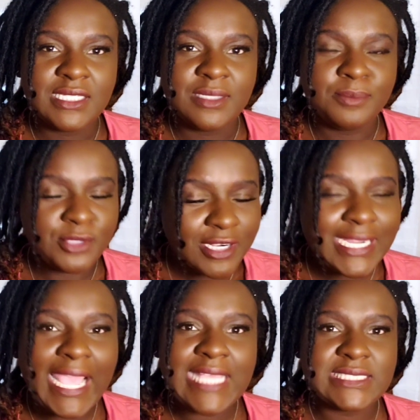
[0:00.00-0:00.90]
boric
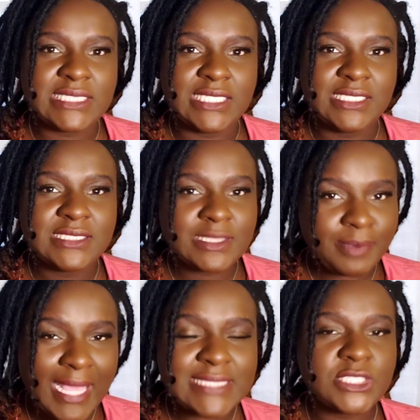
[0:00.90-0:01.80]
acid
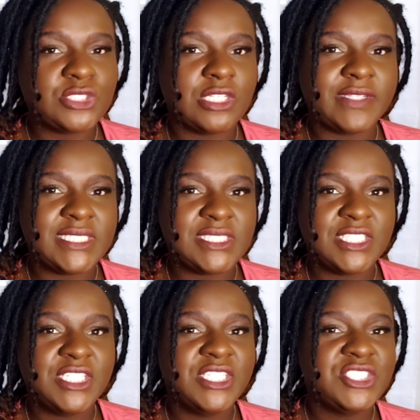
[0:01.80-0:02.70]
suppositories
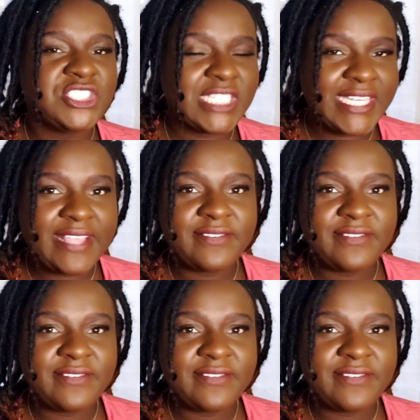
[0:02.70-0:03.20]
should never,